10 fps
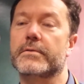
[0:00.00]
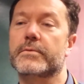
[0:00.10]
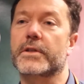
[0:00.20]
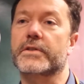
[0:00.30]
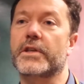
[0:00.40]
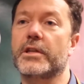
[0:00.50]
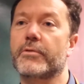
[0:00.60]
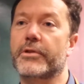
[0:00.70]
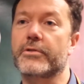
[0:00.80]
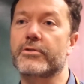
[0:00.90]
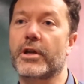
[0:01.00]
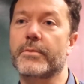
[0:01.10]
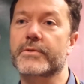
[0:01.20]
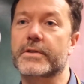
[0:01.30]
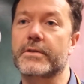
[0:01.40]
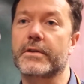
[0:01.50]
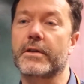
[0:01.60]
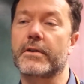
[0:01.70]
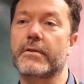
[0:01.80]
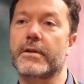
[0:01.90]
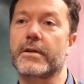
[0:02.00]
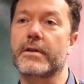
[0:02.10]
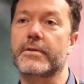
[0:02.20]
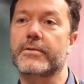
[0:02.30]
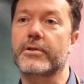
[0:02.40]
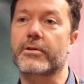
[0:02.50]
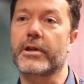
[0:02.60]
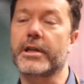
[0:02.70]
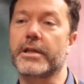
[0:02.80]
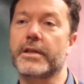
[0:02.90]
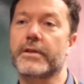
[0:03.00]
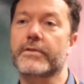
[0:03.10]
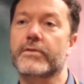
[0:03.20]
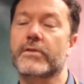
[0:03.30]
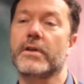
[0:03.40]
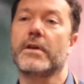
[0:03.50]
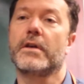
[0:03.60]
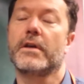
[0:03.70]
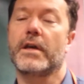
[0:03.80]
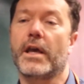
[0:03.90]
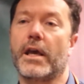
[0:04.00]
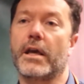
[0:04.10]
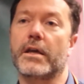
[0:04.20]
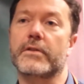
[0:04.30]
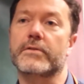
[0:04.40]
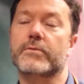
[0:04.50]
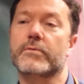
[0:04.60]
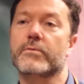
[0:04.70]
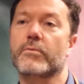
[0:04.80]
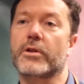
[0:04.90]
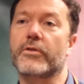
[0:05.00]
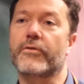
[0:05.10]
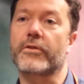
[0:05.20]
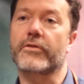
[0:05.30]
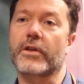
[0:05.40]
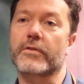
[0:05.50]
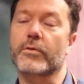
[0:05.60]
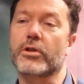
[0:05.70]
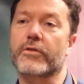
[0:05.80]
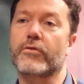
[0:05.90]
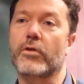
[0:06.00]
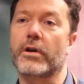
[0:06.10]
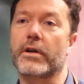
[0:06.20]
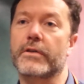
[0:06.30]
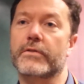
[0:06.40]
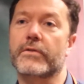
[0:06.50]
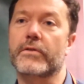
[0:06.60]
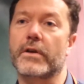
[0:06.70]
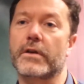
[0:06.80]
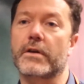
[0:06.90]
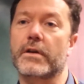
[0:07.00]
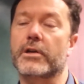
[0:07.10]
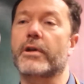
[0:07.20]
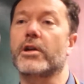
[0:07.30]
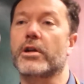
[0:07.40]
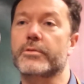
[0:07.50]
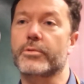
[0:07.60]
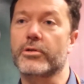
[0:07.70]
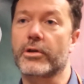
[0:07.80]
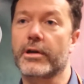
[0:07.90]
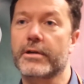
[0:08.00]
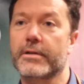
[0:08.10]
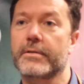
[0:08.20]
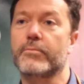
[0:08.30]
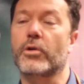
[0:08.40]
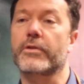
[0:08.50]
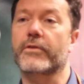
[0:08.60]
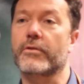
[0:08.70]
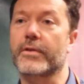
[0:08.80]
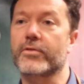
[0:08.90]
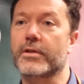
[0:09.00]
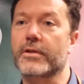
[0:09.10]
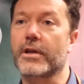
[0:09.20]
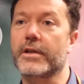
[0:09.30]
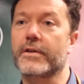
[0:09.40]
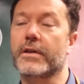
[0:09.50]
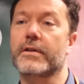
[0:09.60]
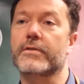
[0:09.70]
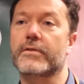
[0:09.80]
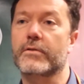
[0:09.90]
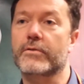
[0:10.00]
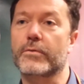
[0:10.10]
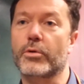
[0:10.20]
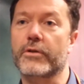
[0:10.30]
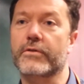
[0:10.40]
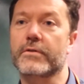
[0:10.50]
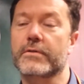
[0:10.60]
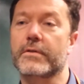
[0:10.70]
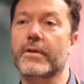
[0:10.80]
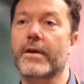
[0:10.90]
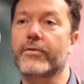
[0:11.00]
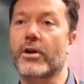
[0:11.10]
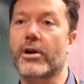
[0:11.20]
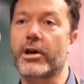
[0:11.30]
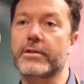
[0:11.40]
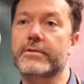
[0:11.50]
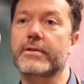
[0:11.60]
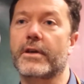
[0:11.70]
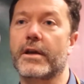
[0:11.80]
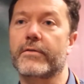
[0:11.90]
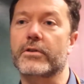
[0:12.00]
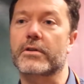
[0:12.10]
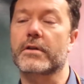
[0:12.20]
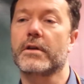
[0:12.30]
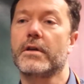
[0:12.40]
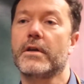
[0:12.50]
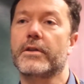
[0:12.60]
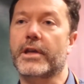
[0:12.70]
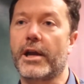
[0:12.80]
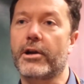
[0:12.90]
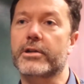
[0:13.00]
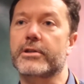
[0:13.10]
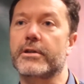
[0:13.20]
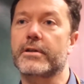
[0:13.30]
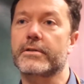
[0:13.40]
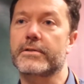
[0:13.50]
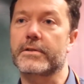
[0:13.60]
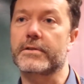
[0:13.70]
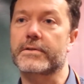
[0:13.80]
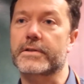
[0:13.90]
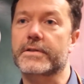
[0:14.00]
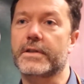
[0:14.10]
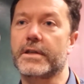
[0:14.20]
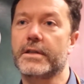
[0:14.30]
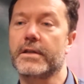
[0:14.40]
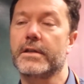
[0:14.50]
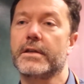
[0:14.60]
succeed with their dreams and their great ideas. And one of the first things we look for is a great entrepreneur, more so even than the idea, is who's the person? Do they have the heart? Do they have the character to succeed?